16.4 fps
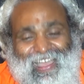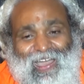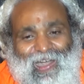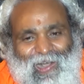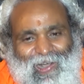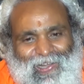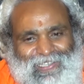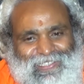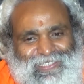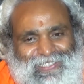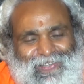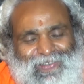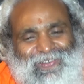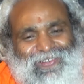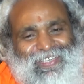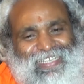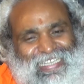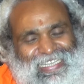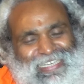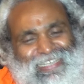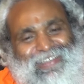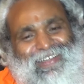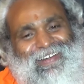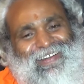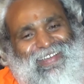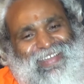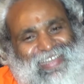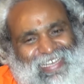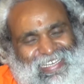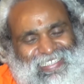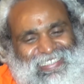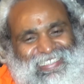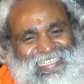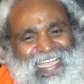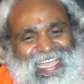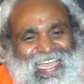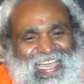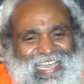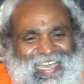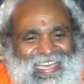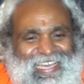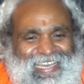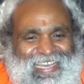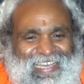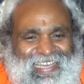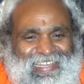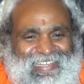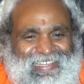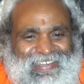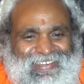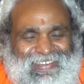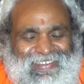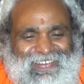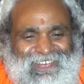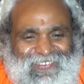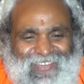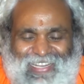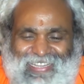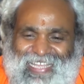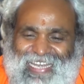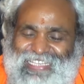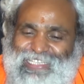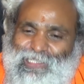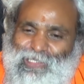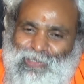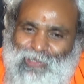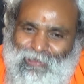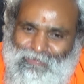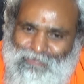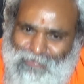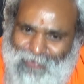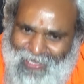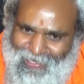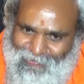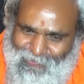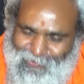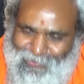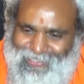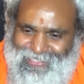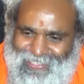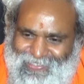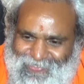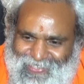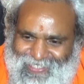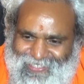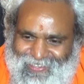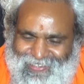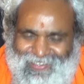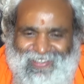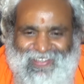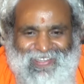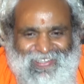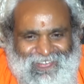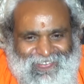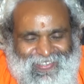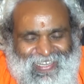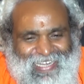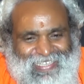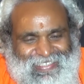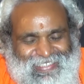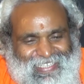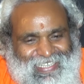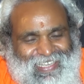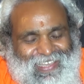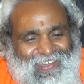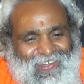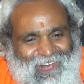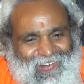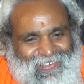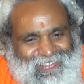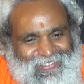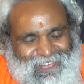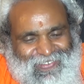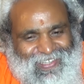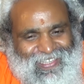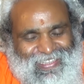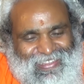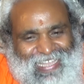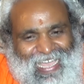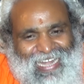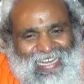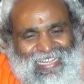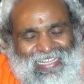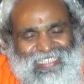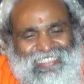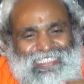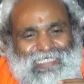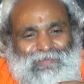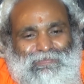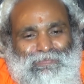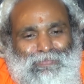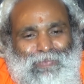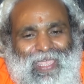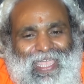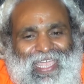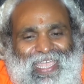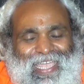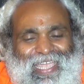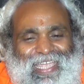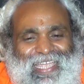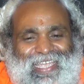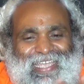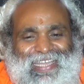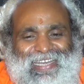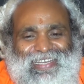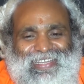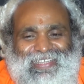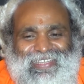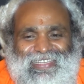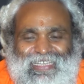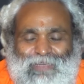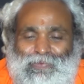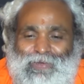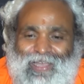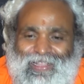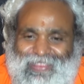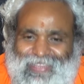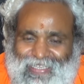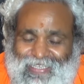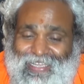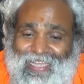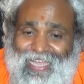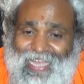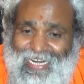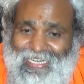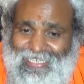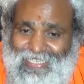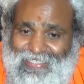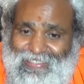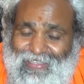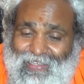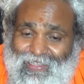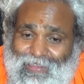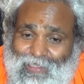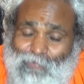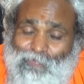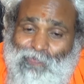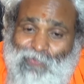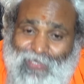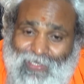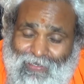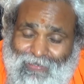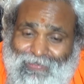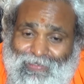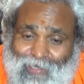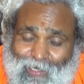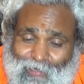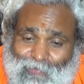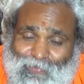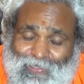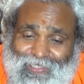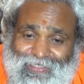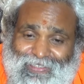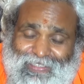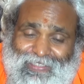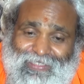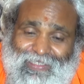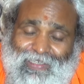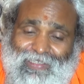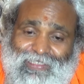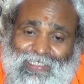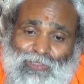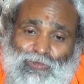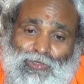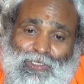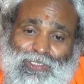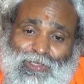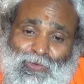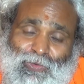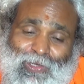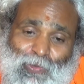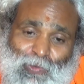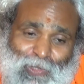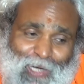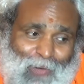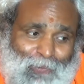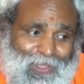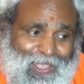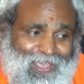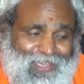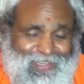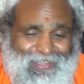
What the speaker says: Also in aklishta, when there is no painful situation, you can see also there is pain. If nothing, at least the fear of this situation will go away.